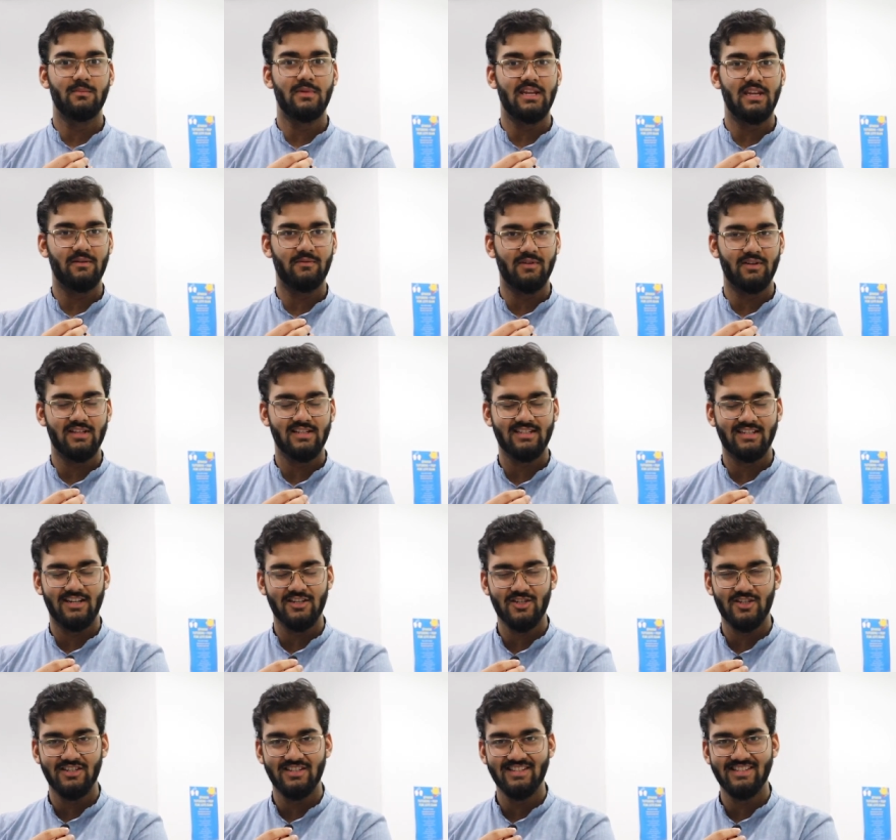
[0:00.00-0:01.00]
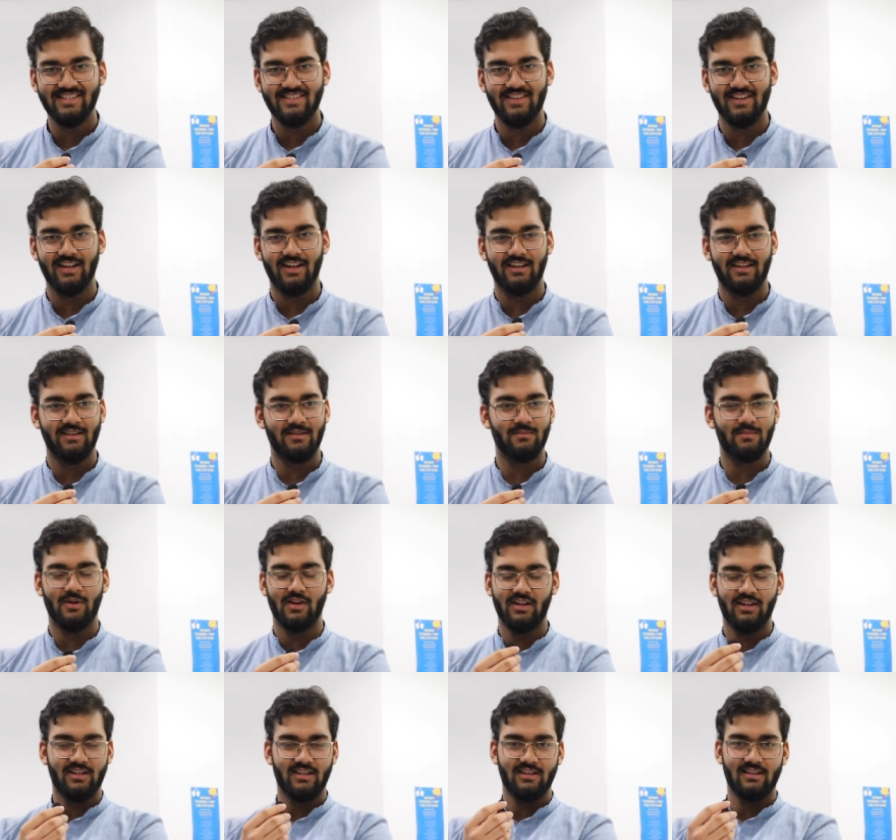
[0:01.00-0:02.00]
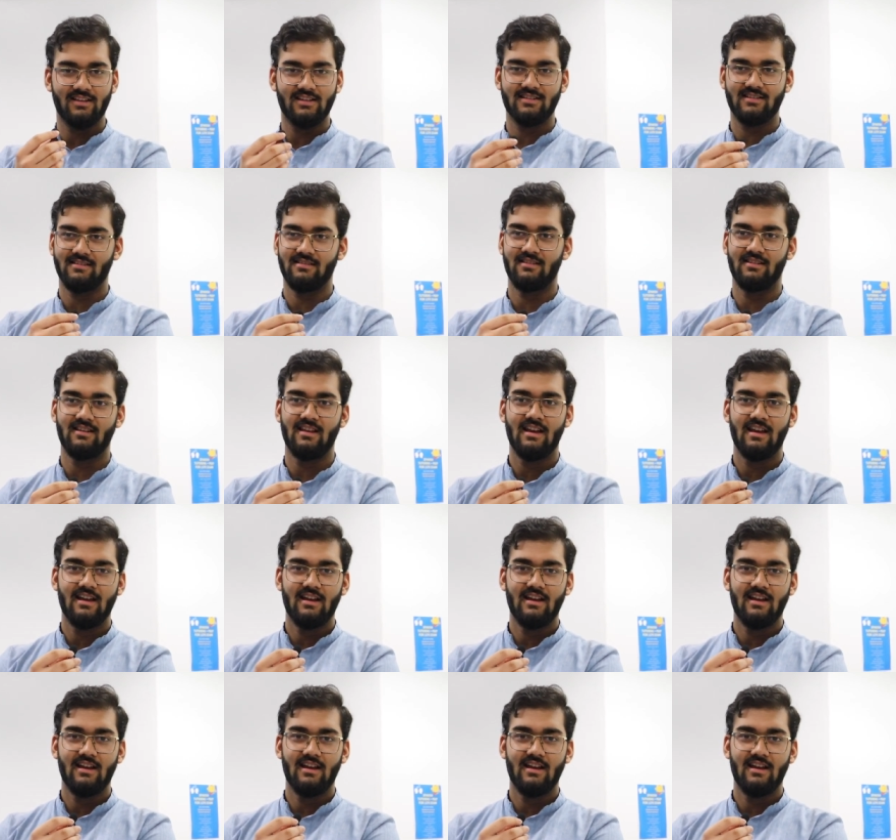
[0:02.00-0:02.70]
meaningful discussions regarding politics and